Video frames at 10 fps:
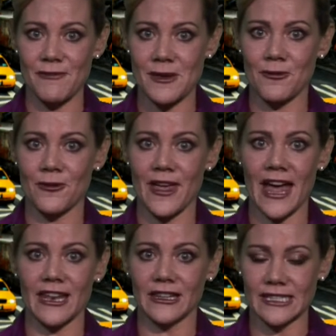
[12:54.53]
people
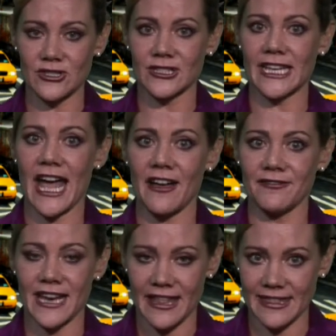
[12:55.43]
that literally have
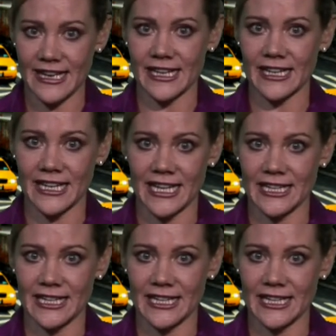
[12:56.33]
nothing